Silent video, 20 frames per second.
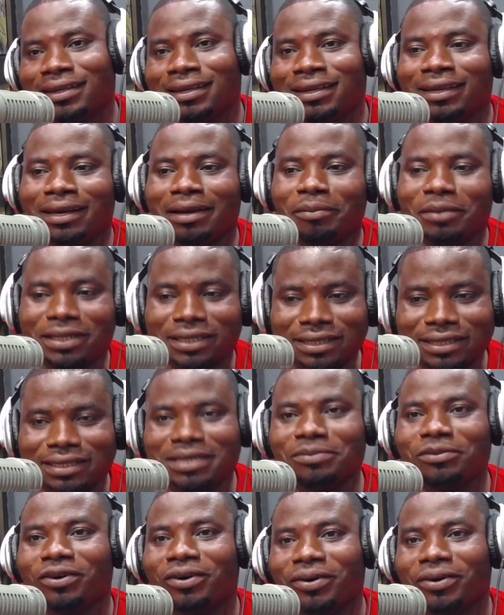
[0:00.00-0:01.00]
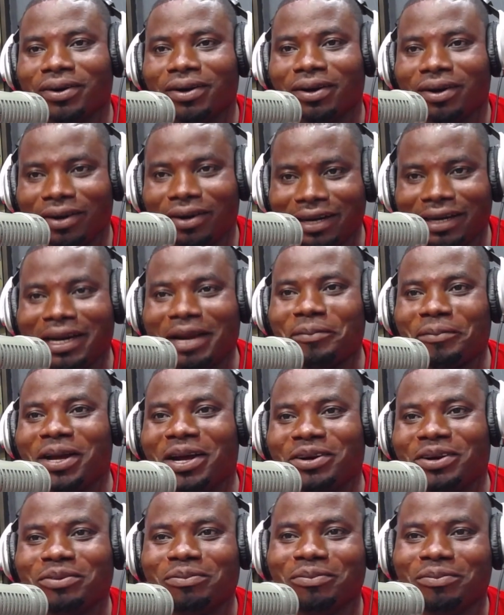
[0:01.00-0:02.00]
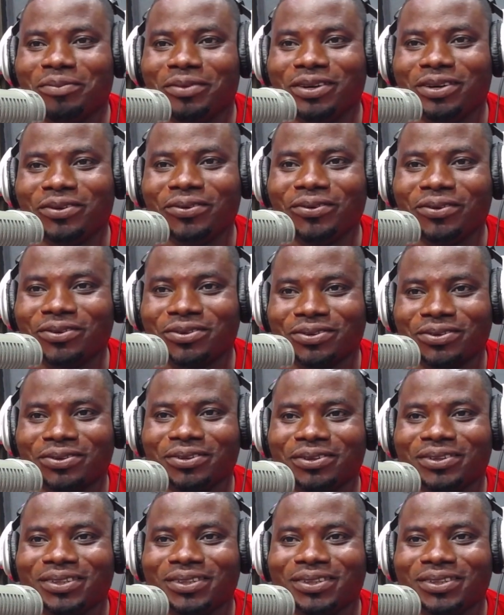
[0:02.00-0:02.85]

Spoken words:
na me titim o na ya me adom me du goso